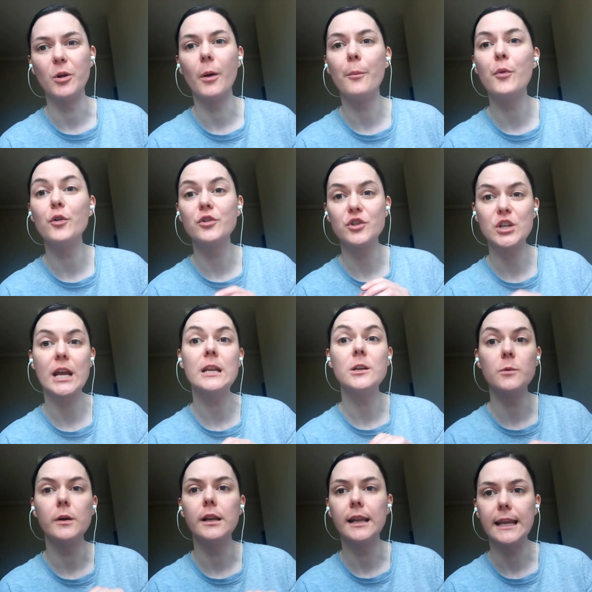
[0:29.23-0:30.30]
But
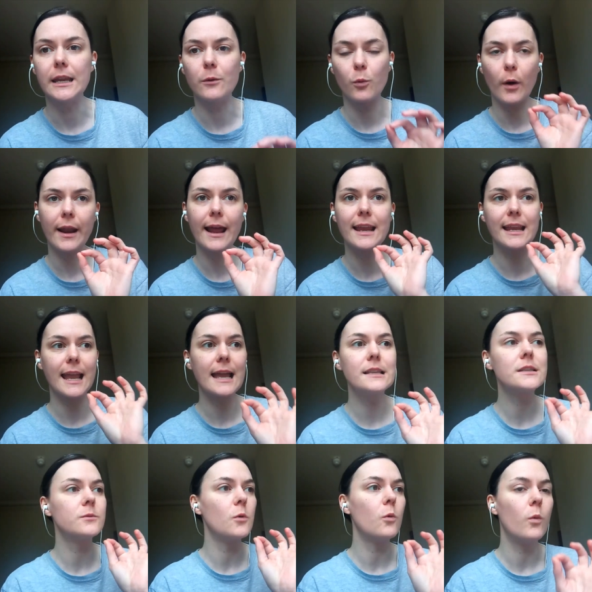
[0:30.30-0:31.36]
genuinely, when I get
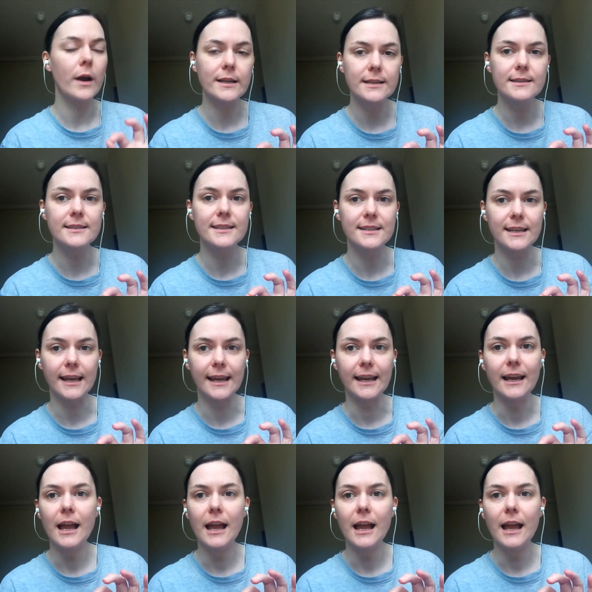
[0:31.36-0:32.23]
to a Wednesday